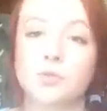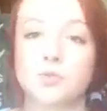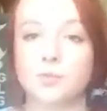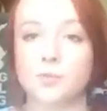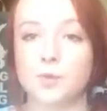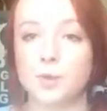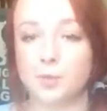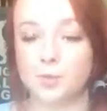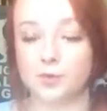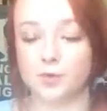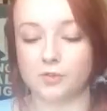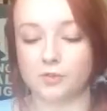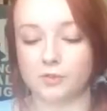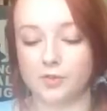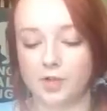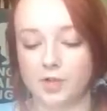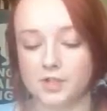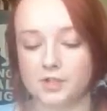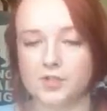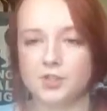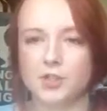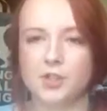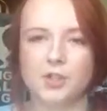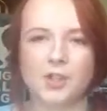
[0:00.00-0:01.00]
this for my
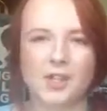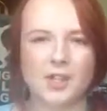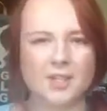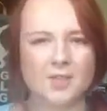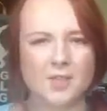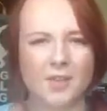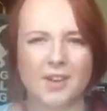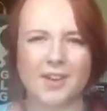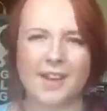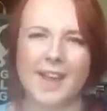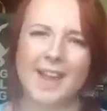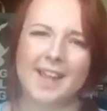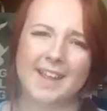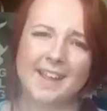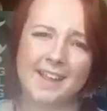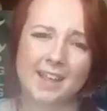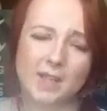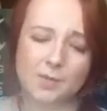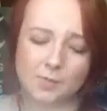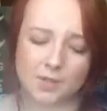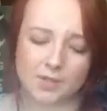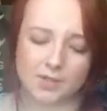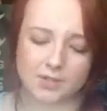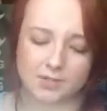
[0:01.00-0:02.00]
boyfriend who gets very
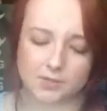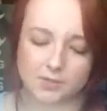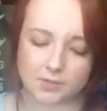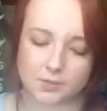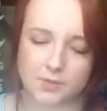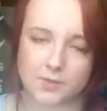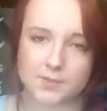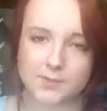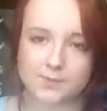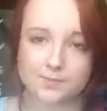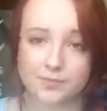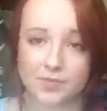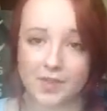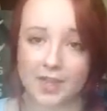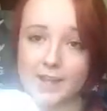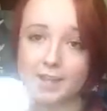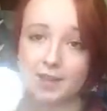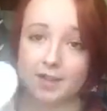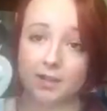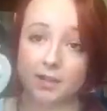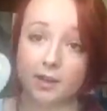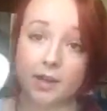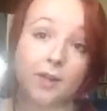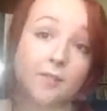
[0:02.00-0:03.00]
achy muscles,
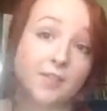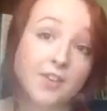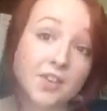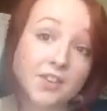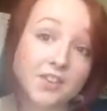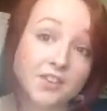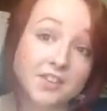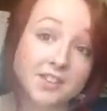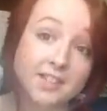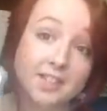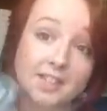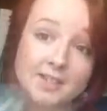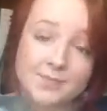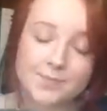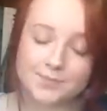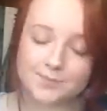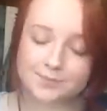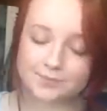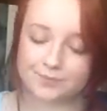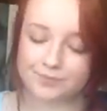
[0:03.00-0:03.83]
and I have another tin.